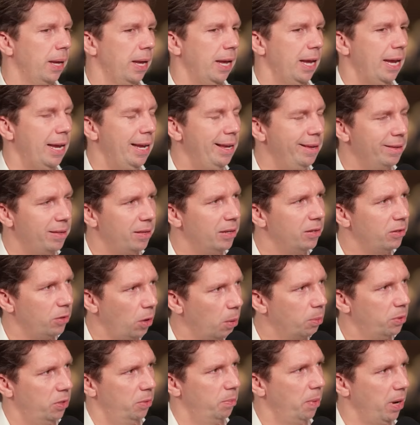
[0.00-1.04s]
He's this
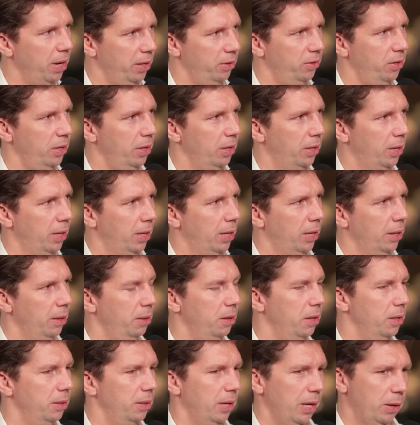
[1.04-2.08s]
optimizer
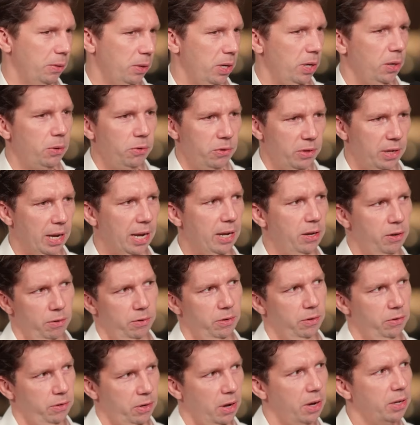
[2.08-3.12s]
that he'll use data
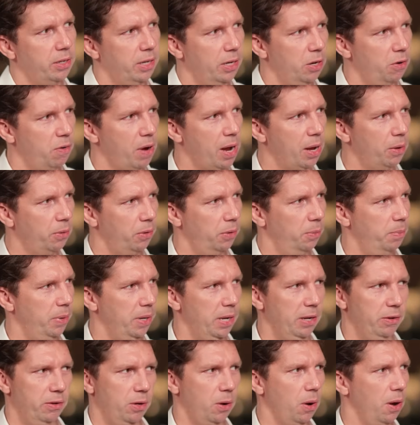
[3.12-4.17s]
as a starting ground, but
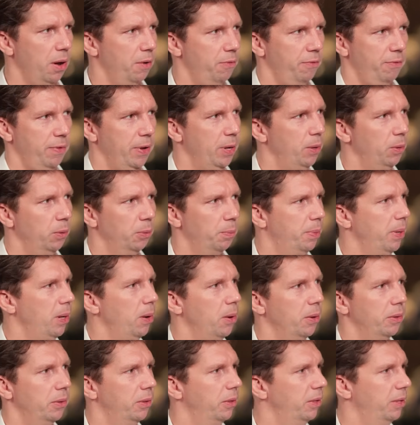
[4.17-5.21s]
he's got a feel
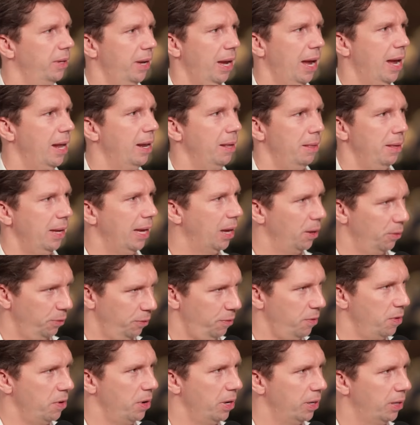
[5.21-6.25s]
beyond anything else
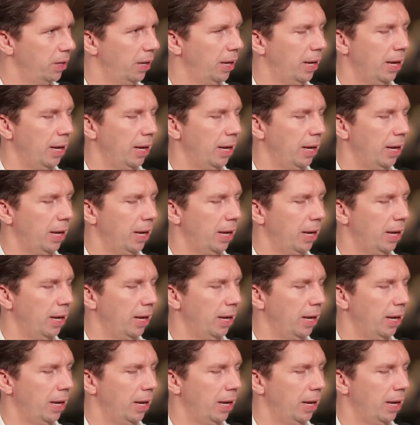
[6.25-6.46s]
for it.